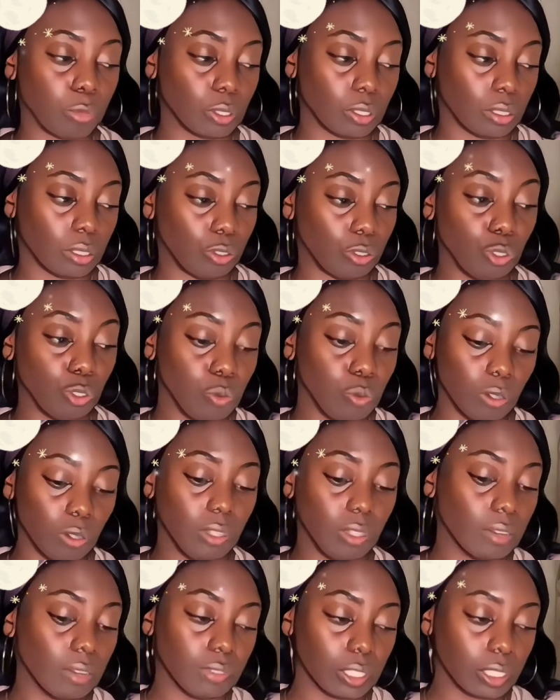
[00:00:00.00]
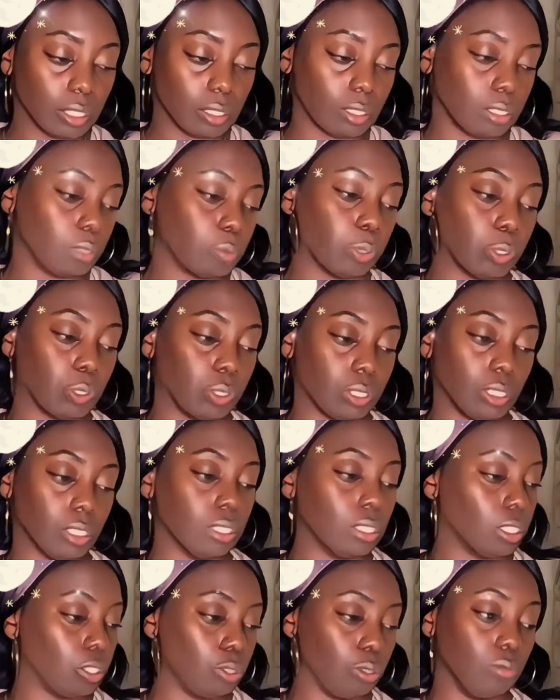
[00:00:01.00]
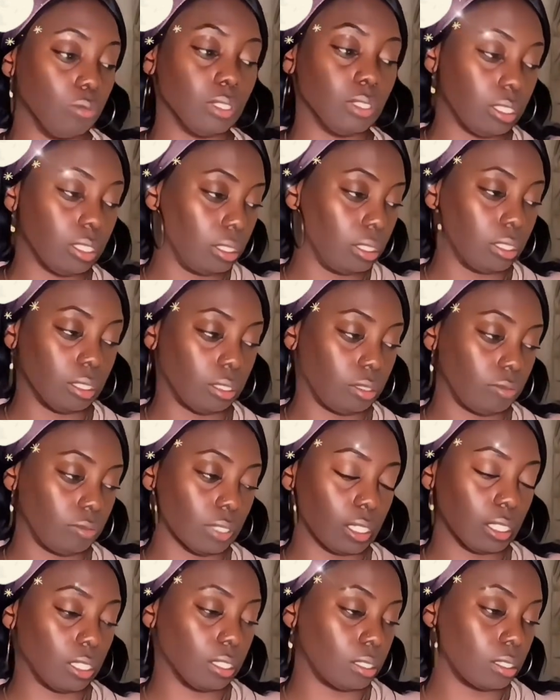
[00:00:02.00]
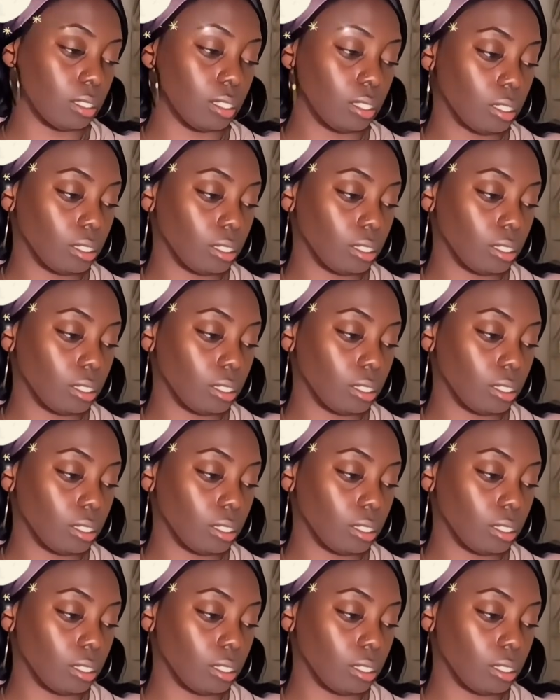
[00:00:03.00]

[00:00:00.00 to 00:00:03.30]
but you will never get this person unless you release this right here.